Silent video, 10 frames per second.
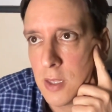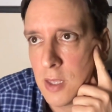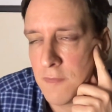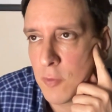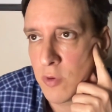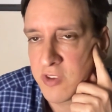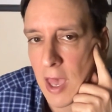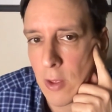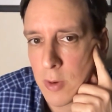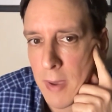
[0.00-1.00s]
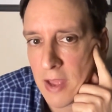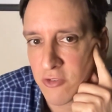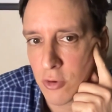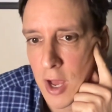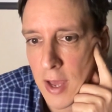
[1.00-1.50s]
if it was calorie
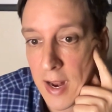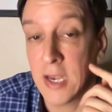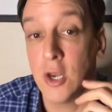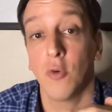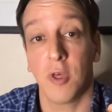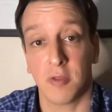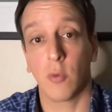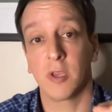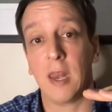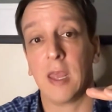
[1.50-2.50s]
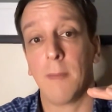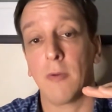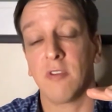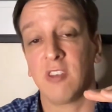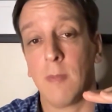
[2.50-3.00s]
matched or not. I know that they were getting
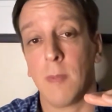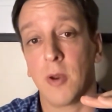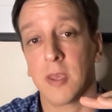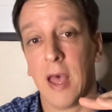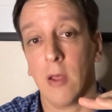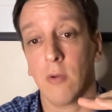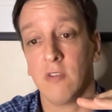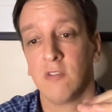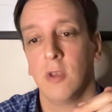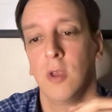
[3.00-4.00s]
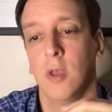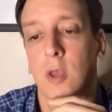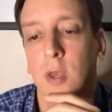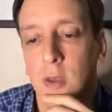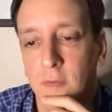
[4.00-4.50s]
about the same amount of calories
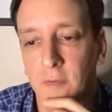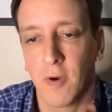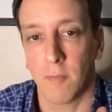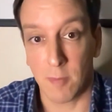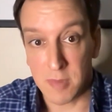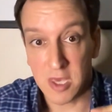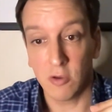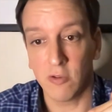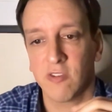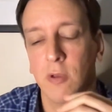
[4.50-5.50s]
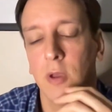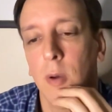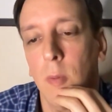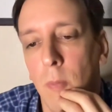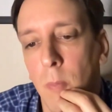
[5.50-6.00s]
from the meals,
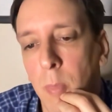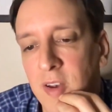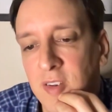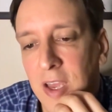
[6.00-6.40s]
but